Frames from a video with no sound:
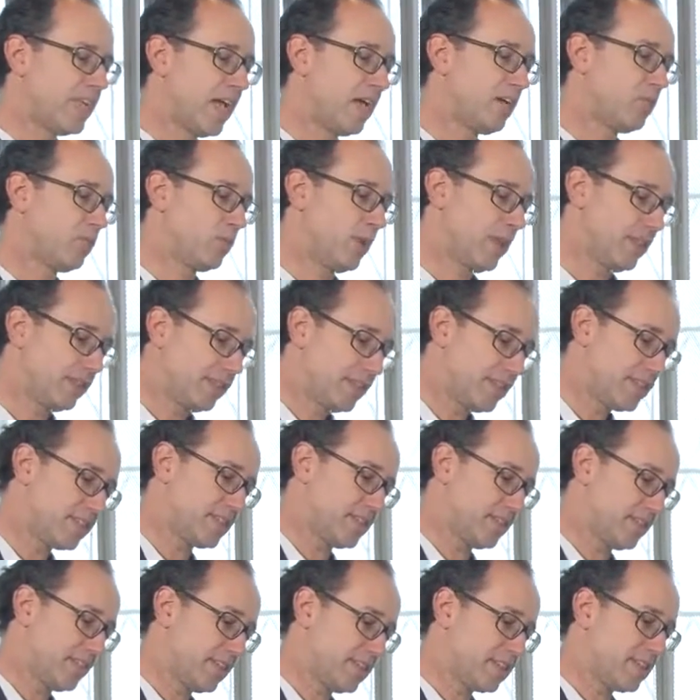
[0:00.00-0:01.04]
Yeah, well,
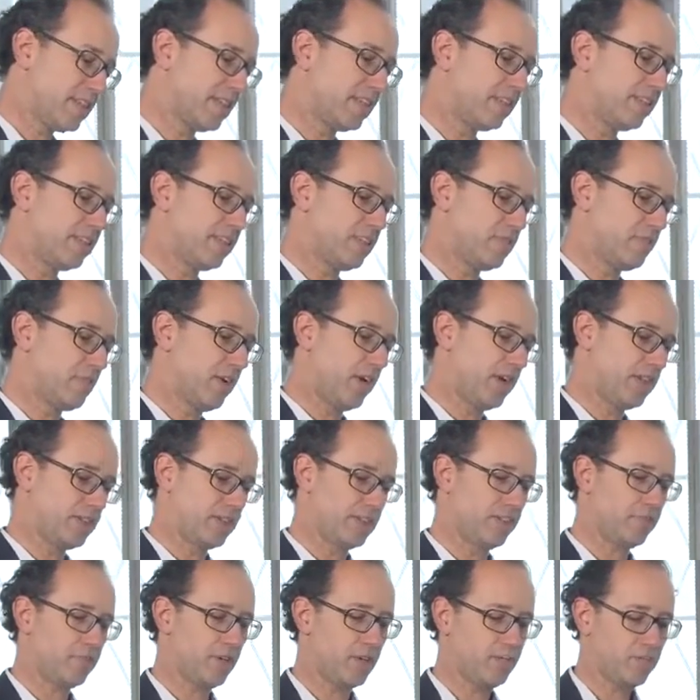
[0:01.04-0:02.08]
this, this little
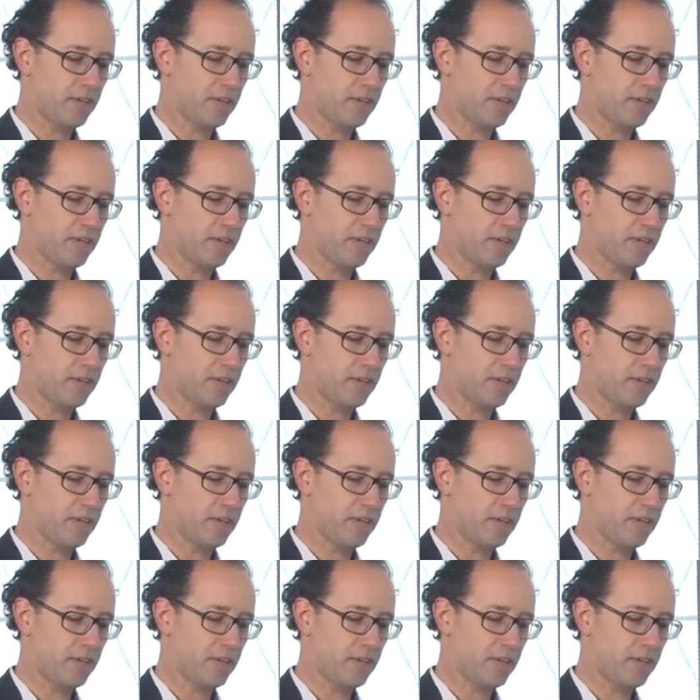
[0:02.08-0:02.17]
device, if I